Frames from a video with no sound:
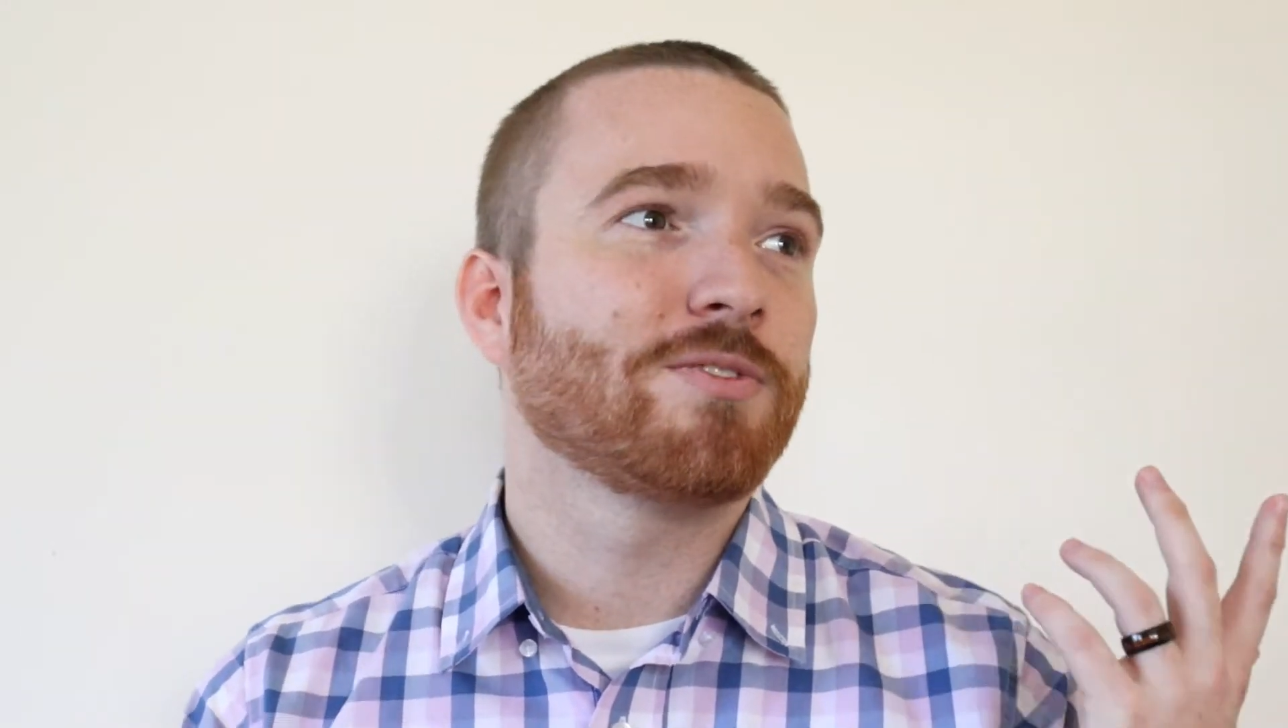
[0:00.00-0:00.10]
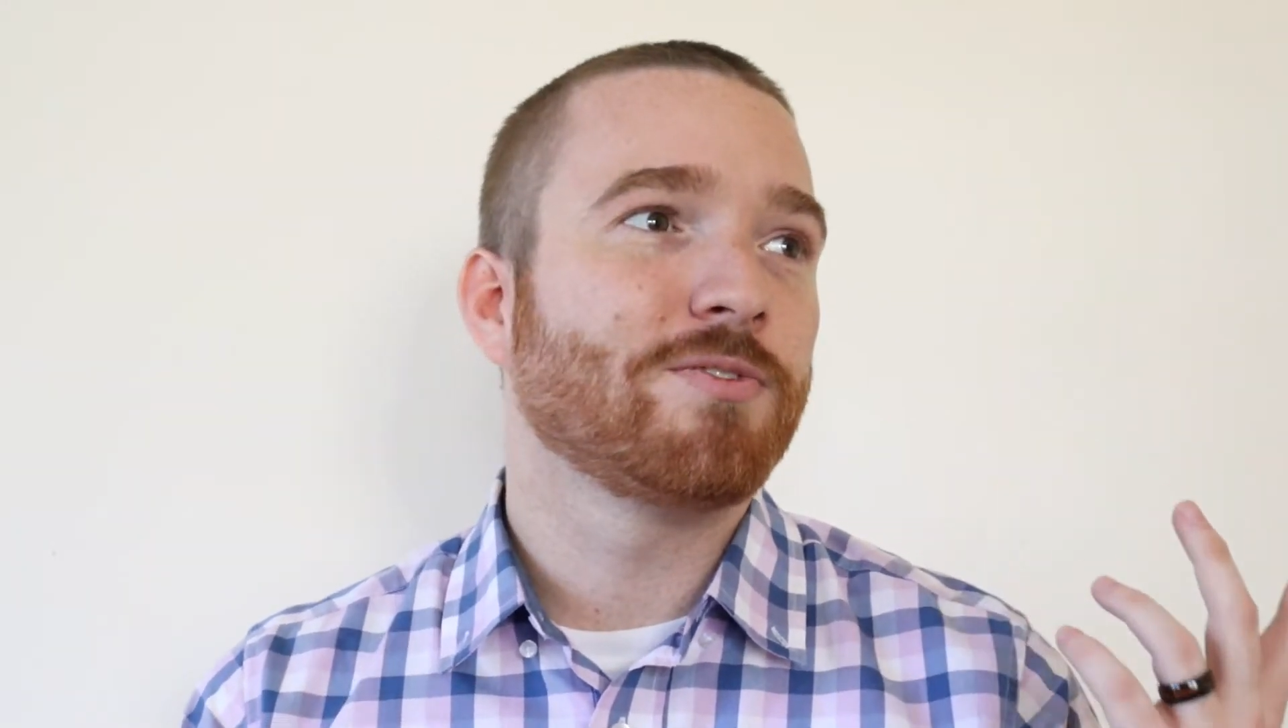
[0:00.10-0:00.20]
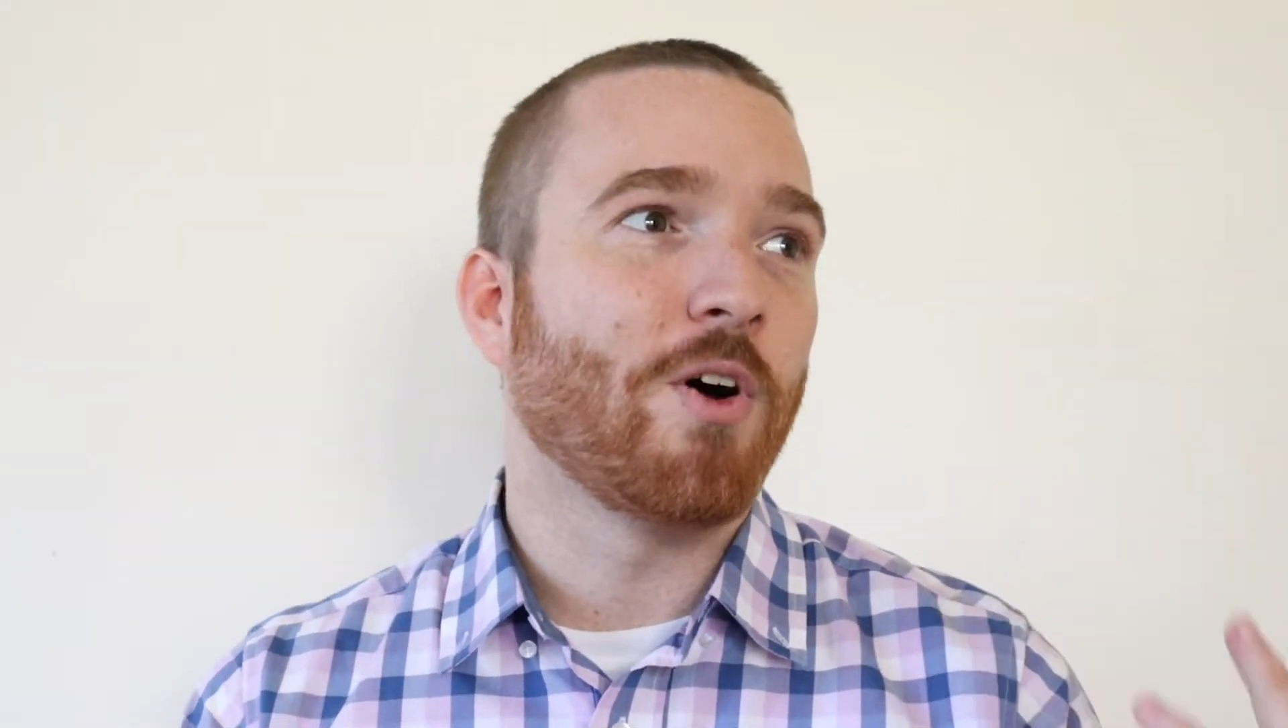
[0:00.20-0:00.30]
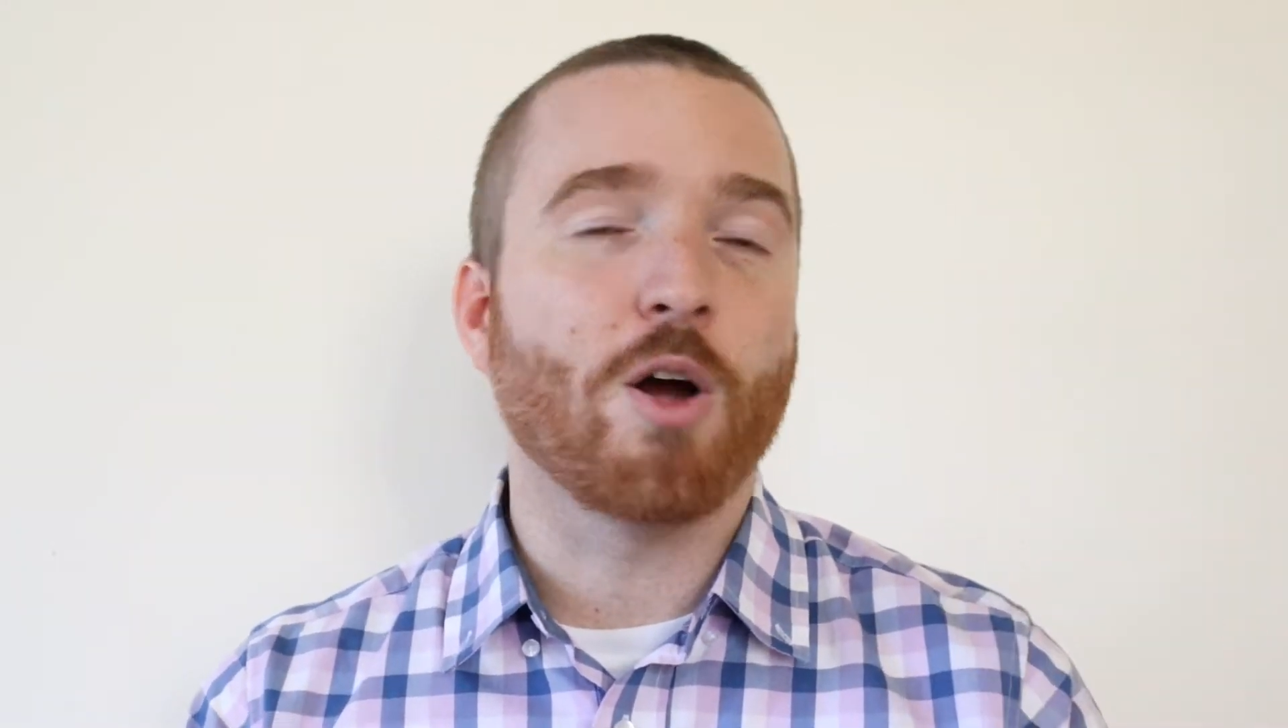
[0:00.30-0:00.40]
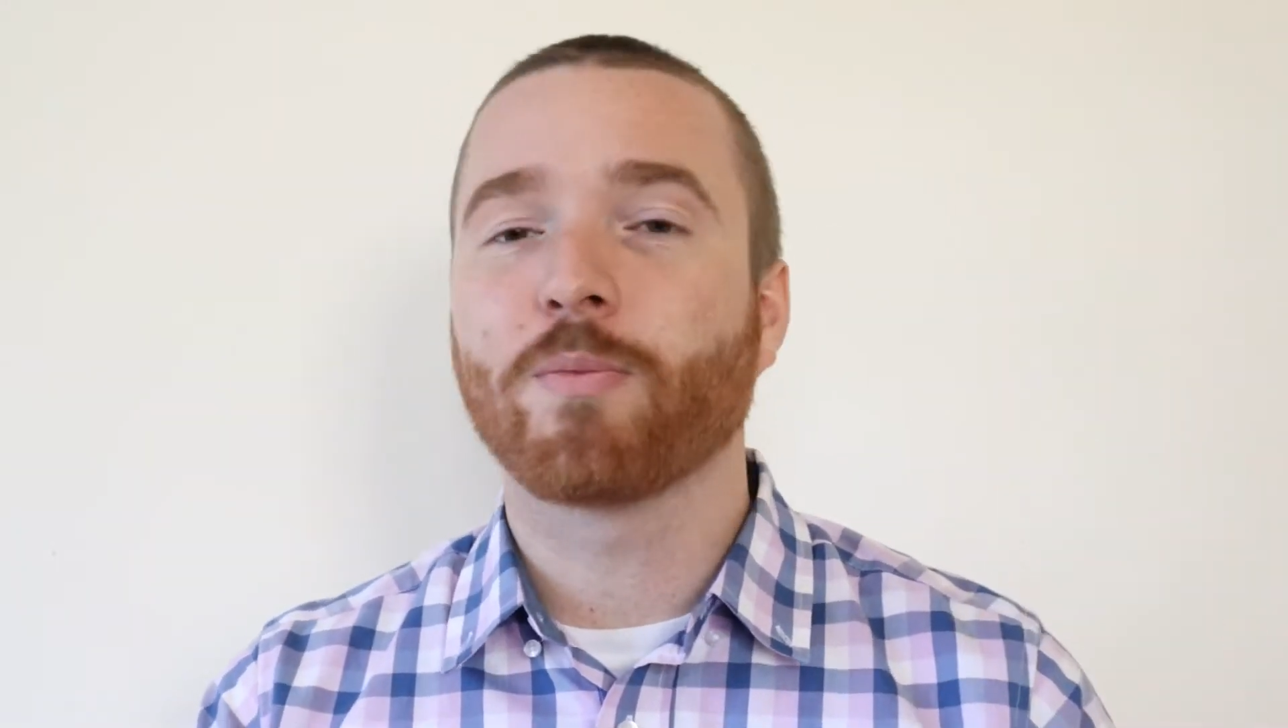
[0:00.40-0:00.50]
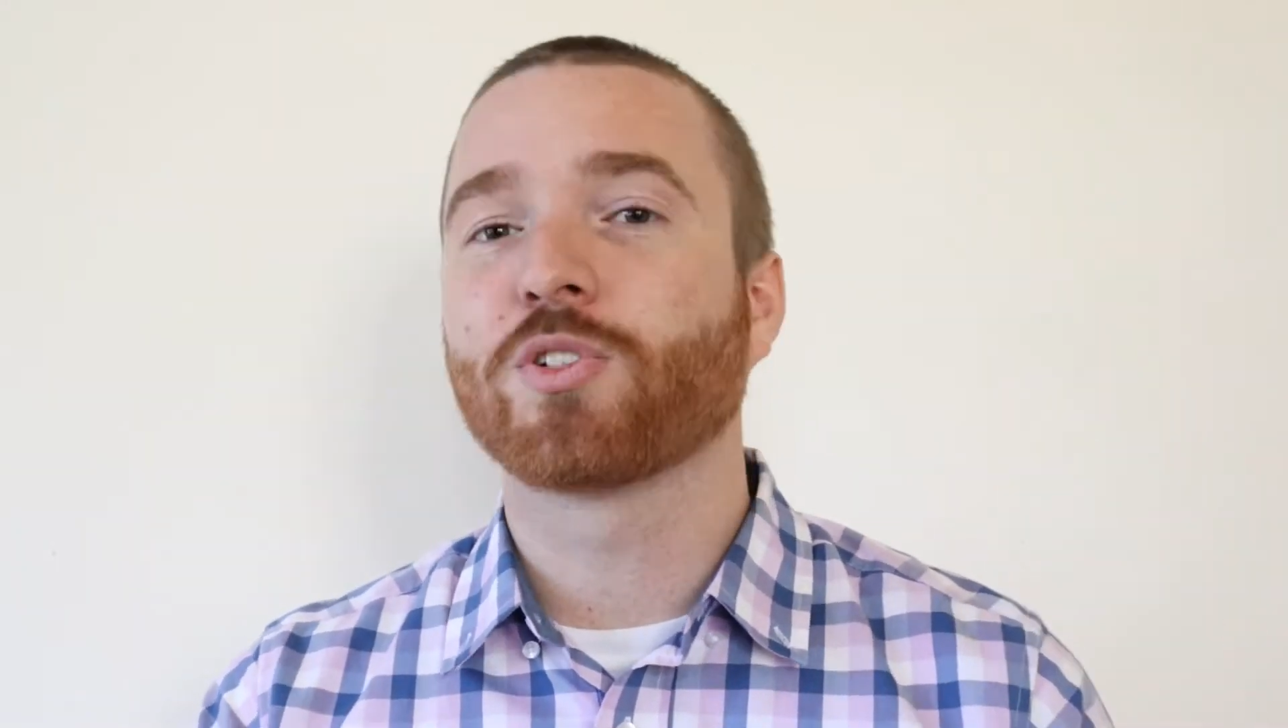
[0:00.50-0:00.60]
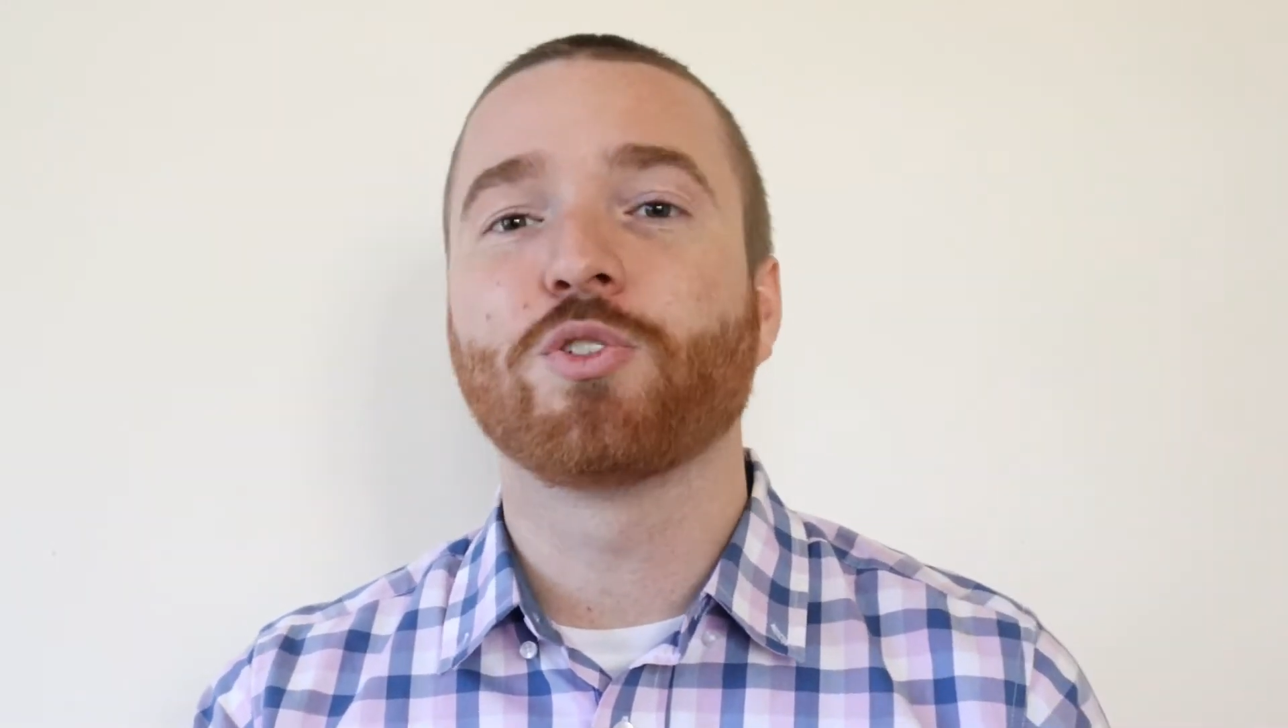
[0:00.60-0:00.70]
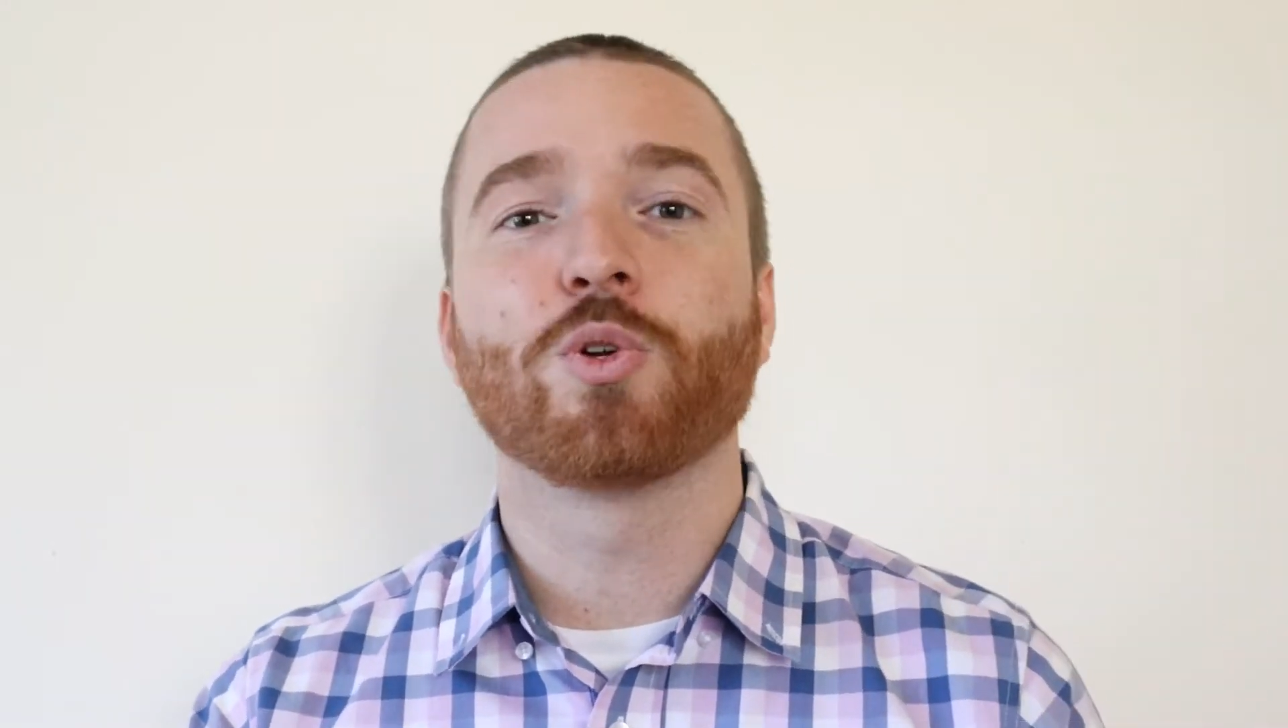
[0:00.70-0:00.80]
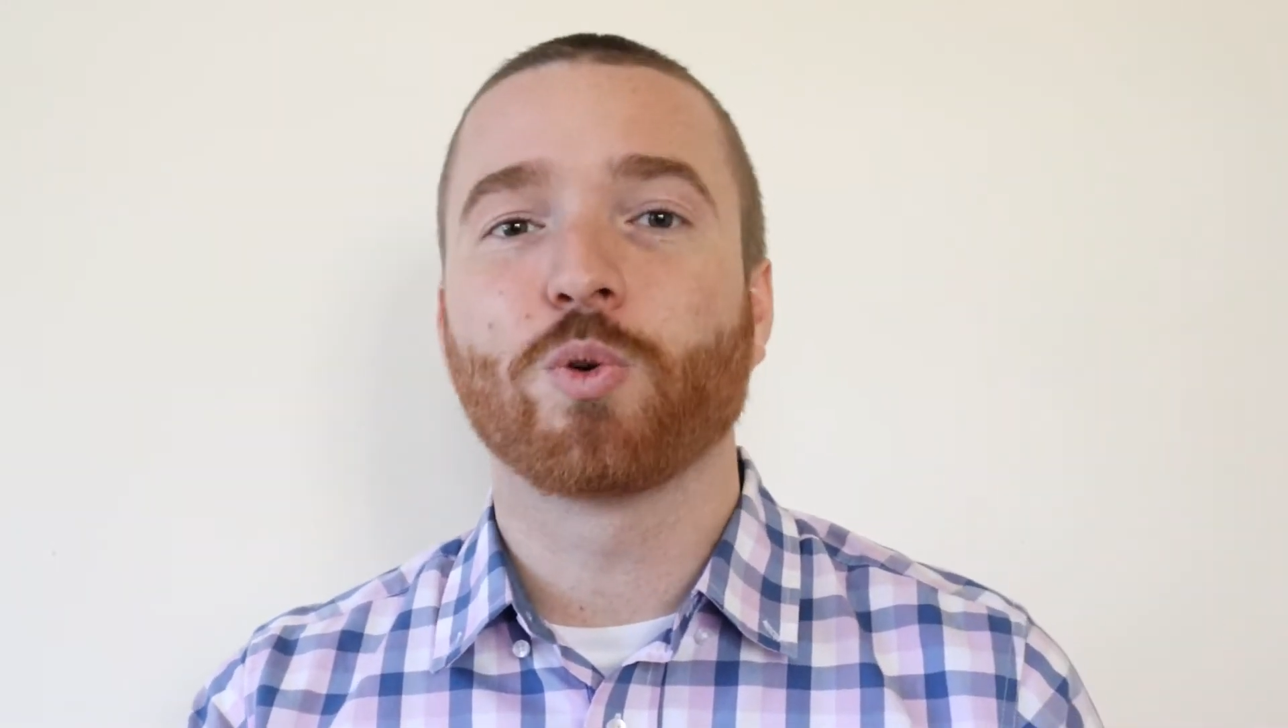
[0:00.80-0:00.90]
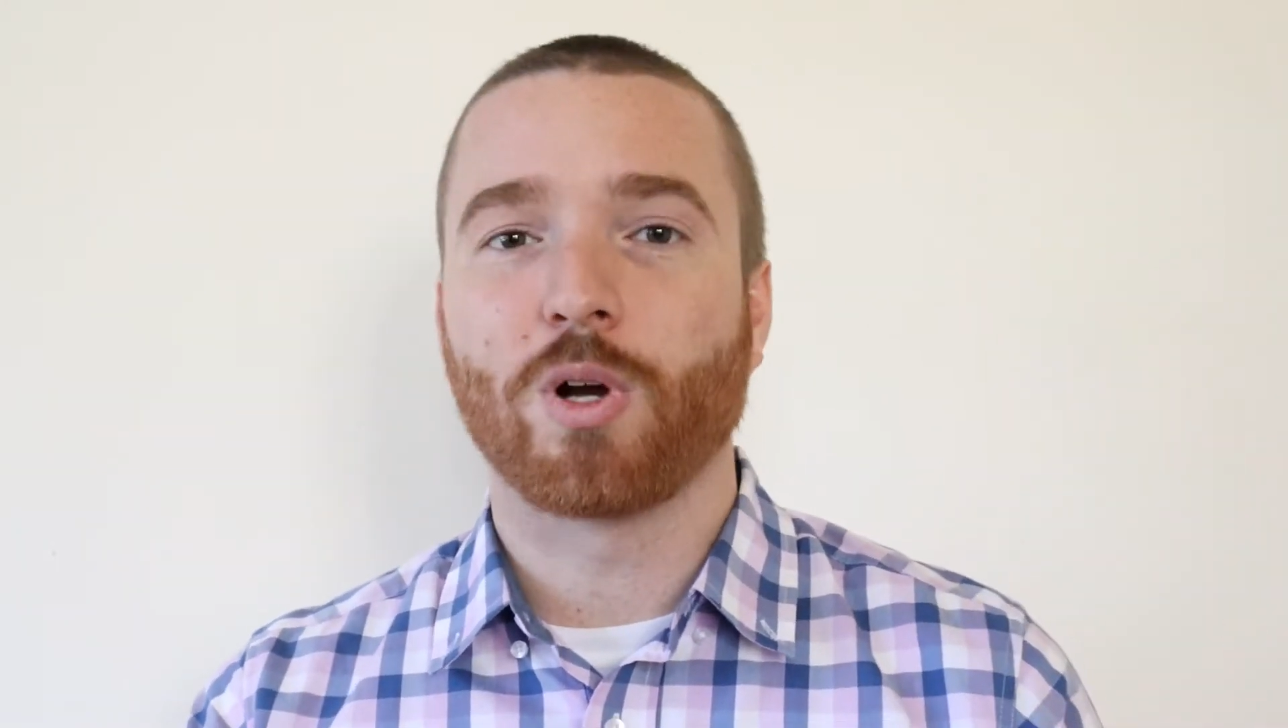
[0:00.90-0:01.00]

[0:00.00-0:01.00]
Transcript: pharmaceutical